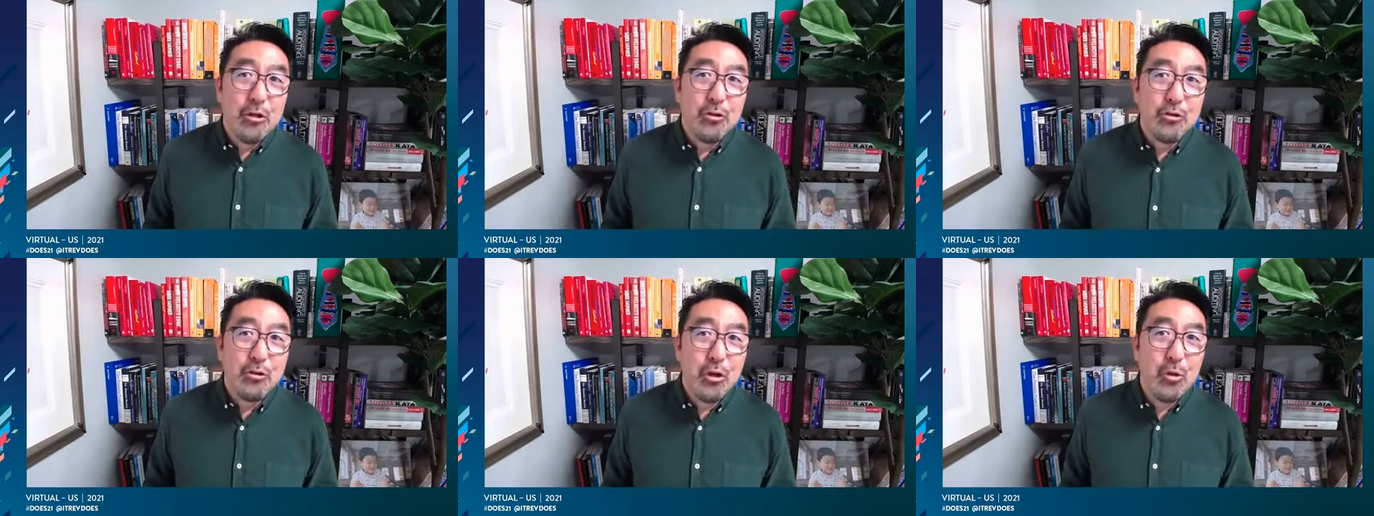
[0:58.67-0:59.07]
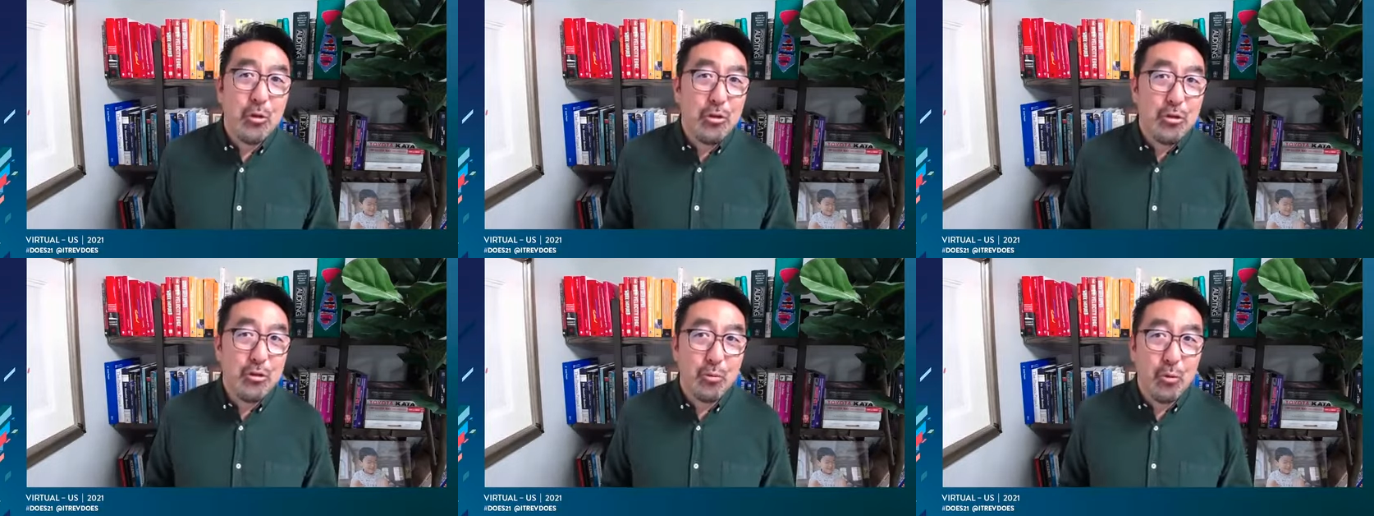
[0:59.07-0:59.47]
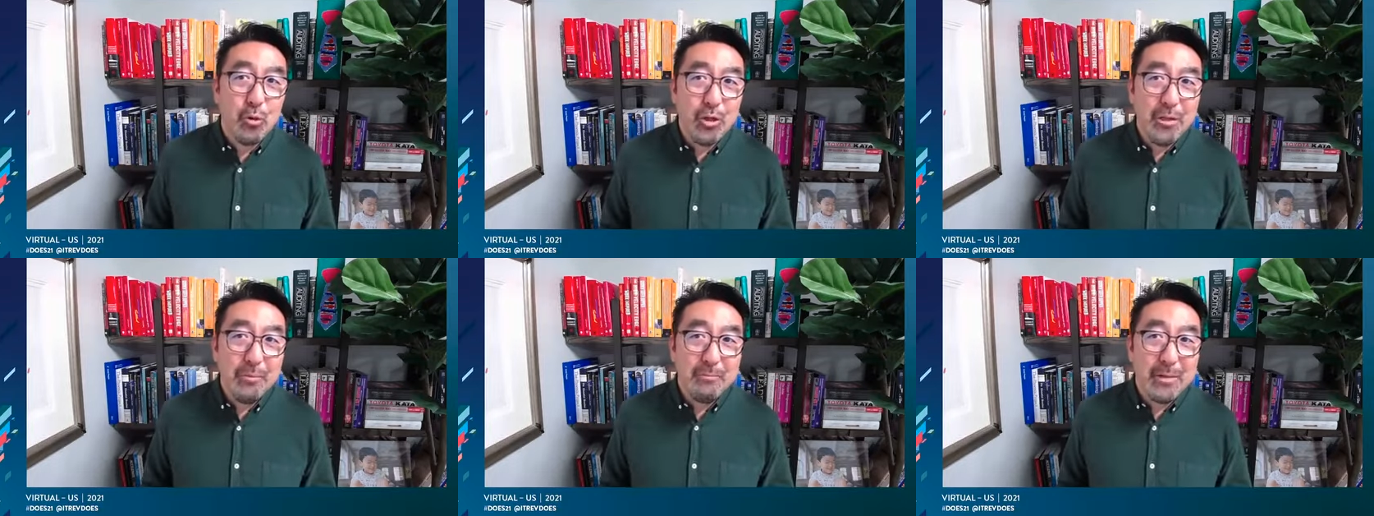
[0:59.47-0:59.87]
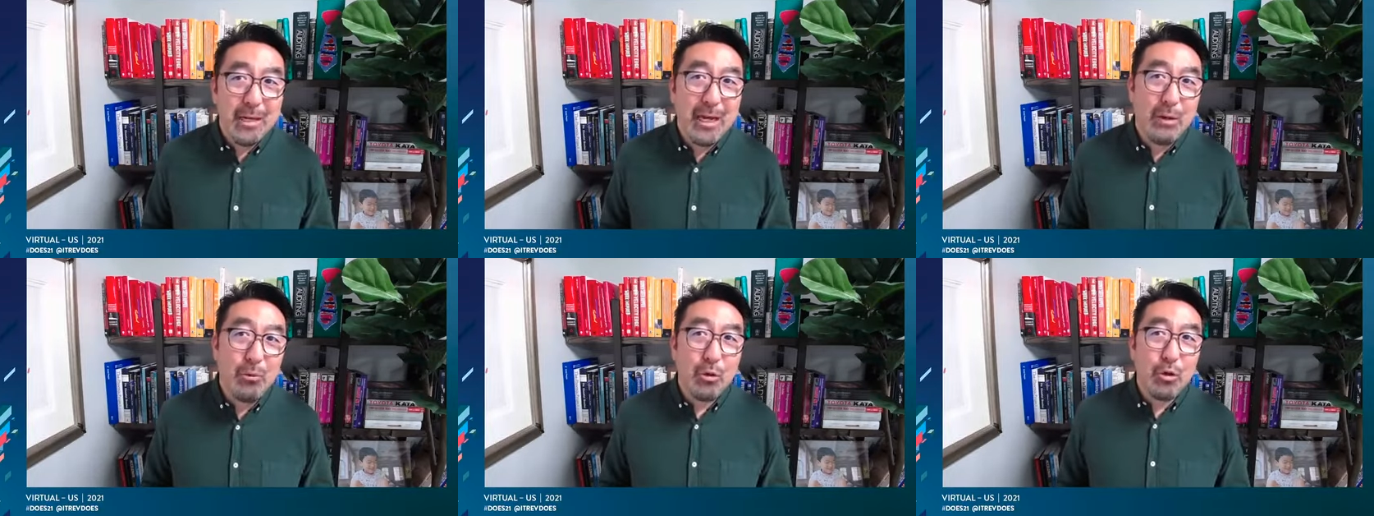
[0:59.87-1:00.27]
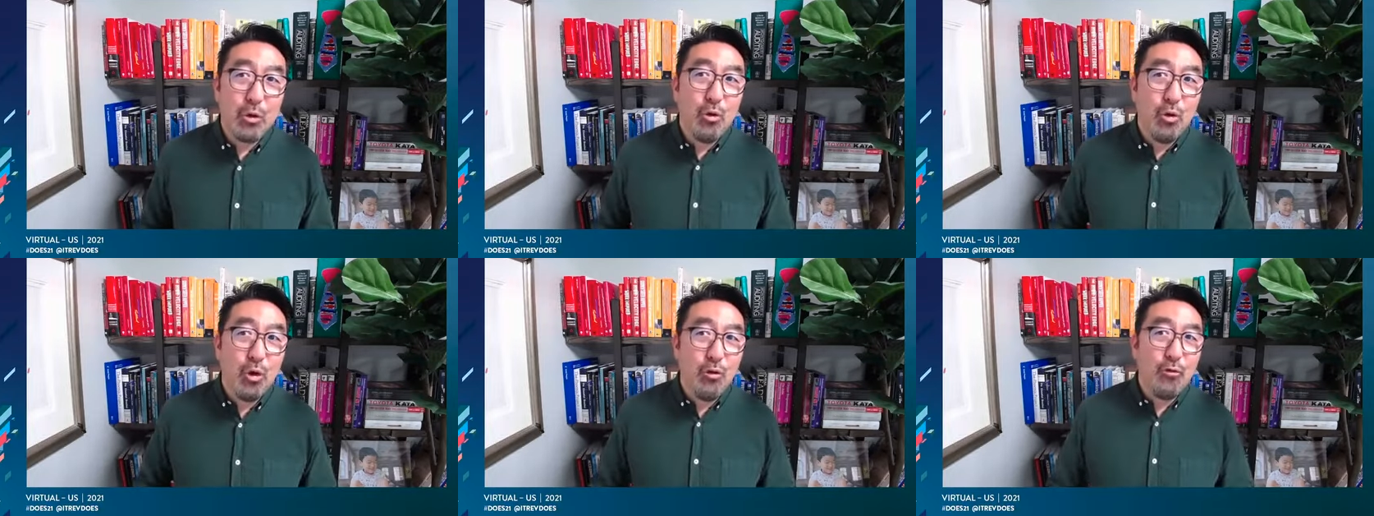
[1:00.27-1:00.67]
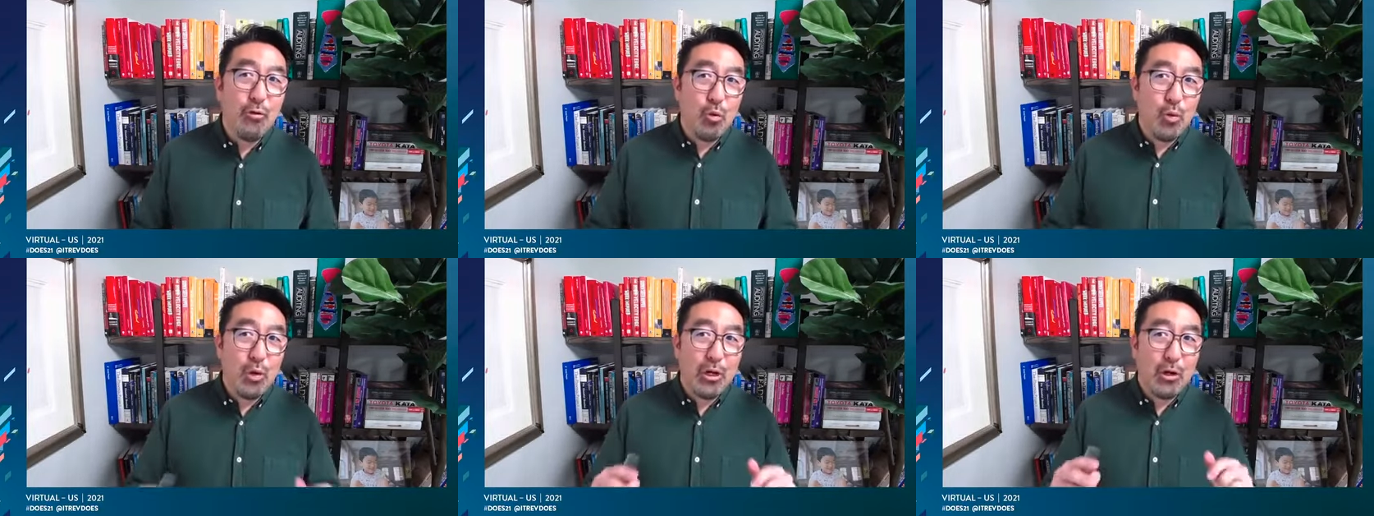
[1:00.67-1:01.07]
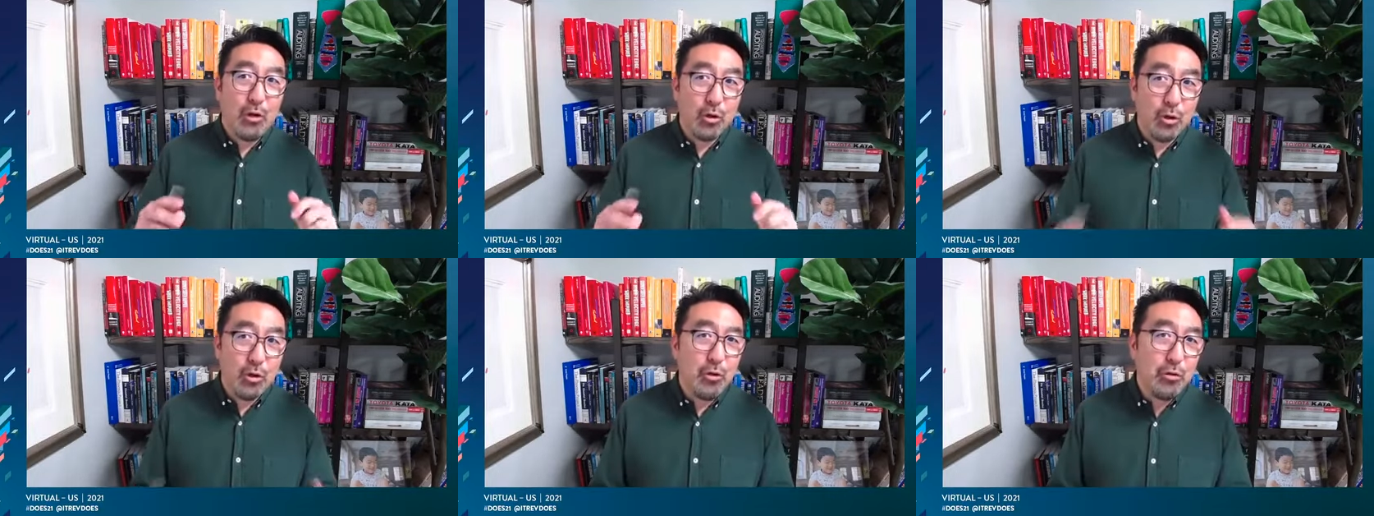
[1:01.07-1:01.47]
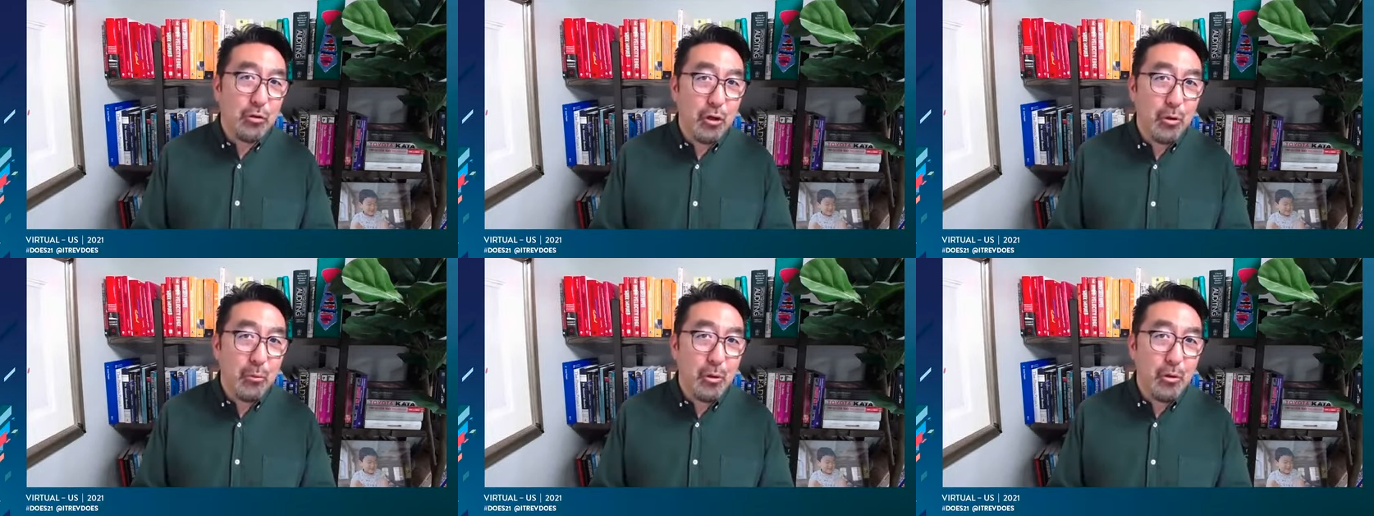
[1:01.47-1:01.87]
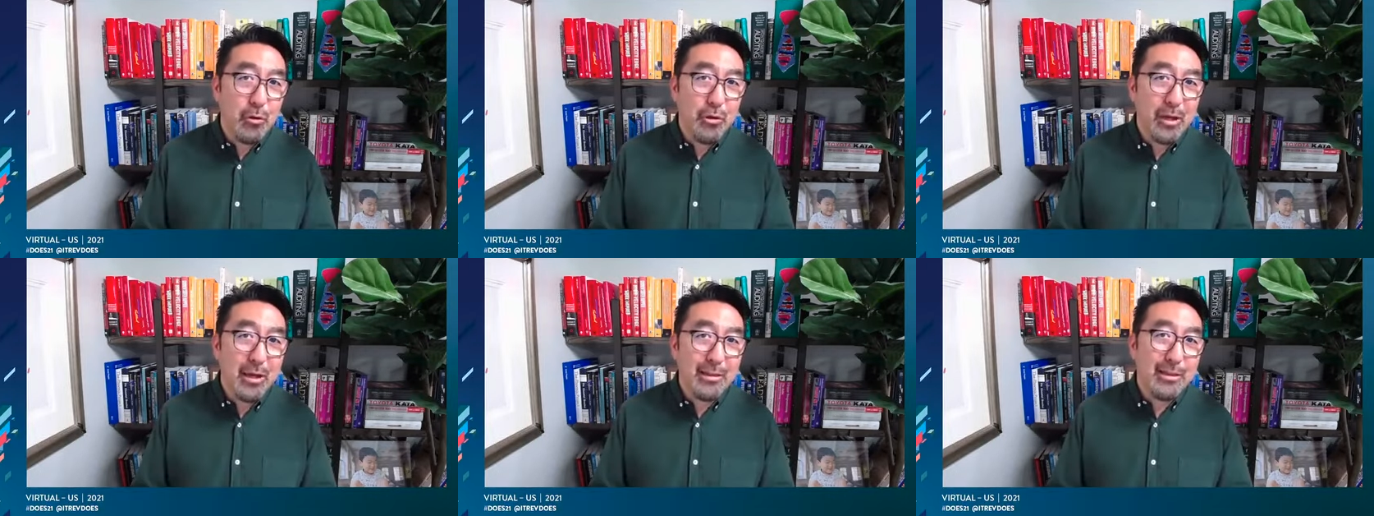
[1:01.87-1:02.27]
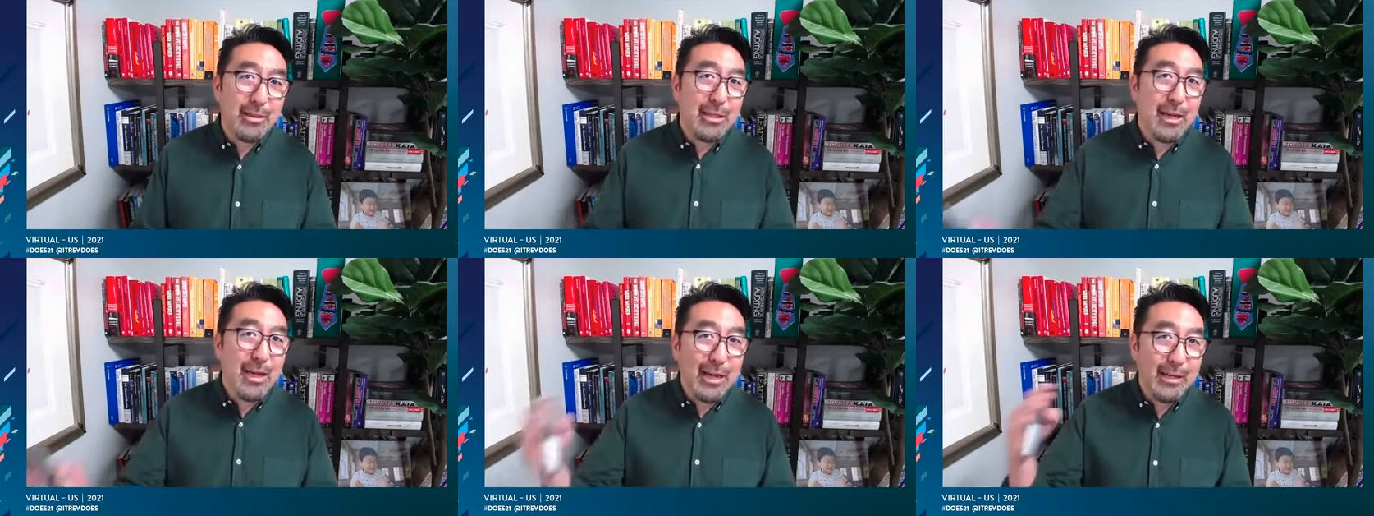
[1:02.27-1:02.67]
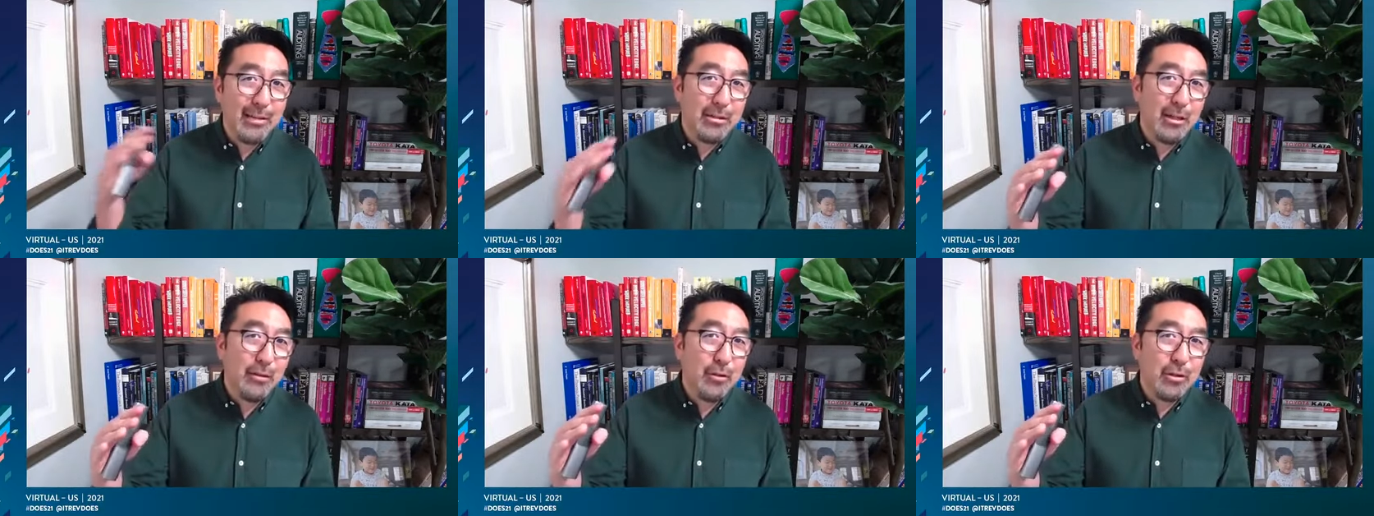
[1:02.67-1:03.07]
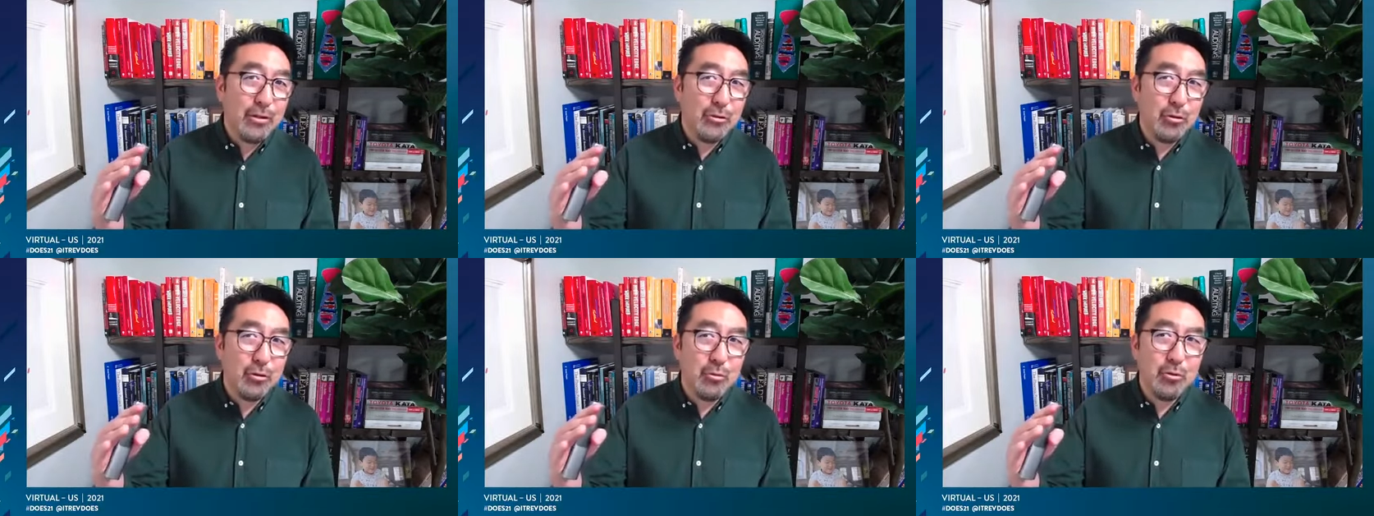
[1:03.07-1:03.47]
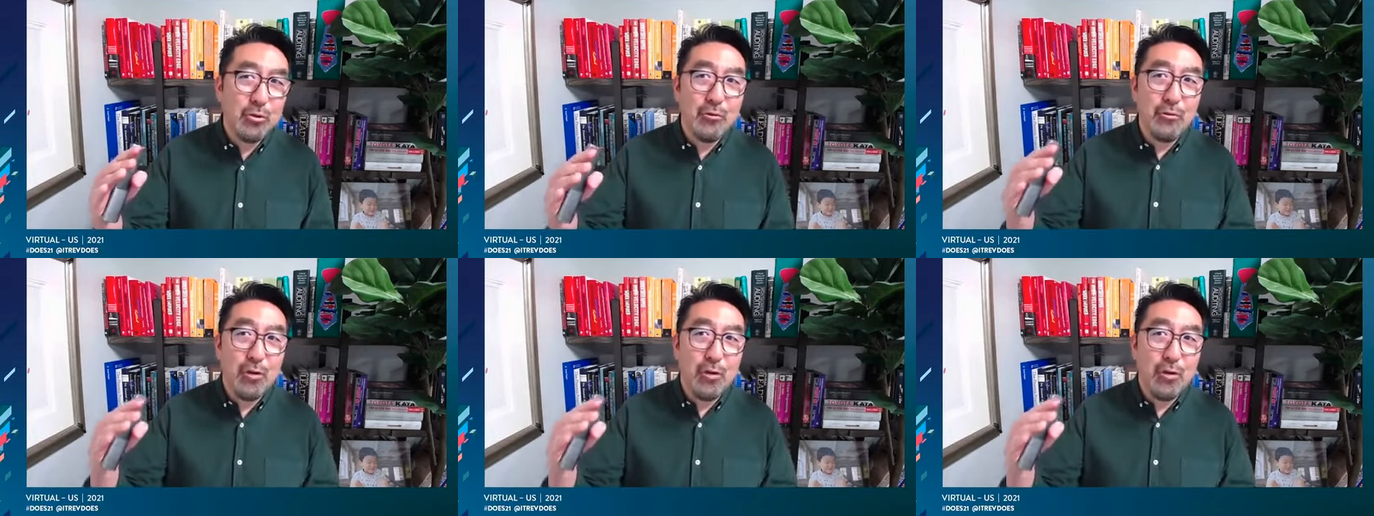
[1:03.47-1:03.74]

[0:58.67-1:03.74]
So this morning, I will go over what our goals are, both at the highest level in terms of